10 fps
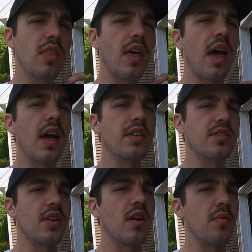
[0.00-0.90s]
that
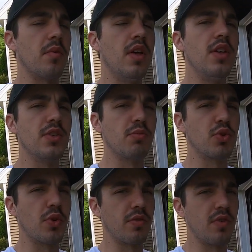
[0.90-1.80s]
has some
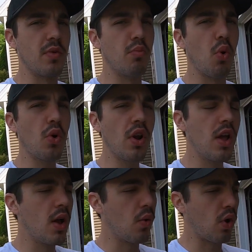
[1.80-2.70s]
sort of port
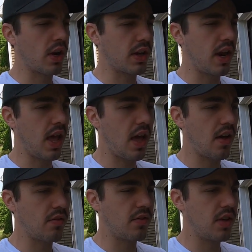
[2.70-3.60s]
where I can
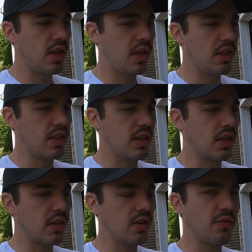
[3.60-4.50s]
have
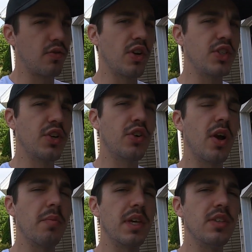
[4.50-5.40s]
the fresh air
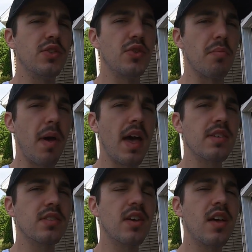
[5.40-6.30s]
coming into the
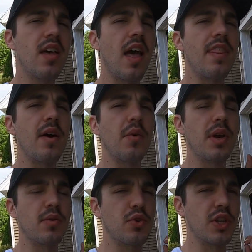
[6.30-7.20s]
mask, and that
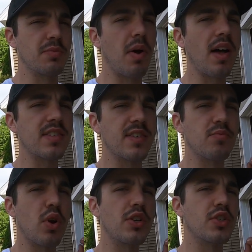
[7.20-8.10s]
way it creates
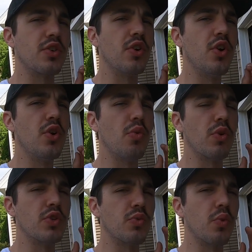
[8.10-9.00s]
positive pressure,
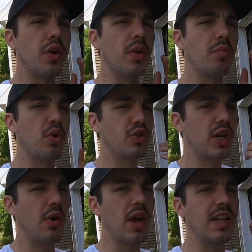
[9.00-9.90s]
which will
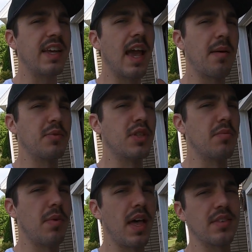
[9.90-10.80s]
push out any gaps in
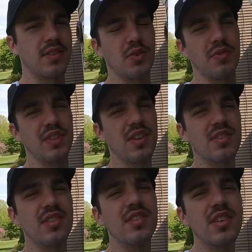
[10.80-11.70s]
the mask. So if it
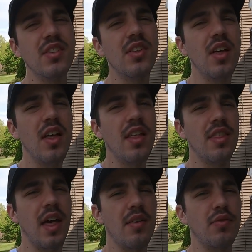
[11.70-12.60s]
doesn't seal,
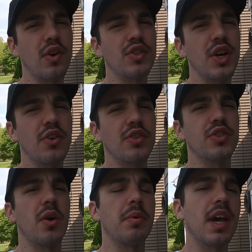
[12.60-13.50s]
that fresh air is
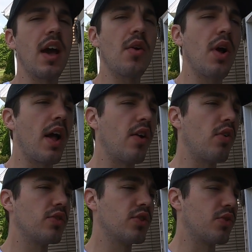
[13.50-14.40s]
coming out, and
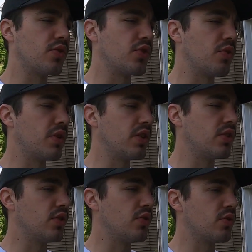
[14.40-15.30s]
also there's no need
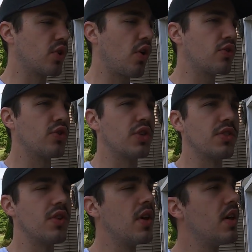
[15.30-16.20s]
to use
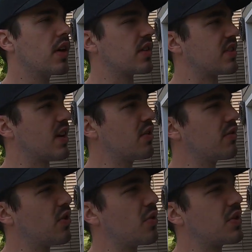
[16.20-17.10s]
cartridges because the
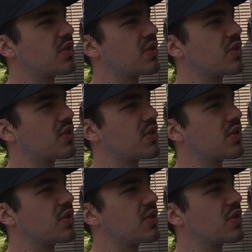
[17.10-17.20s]
airflow in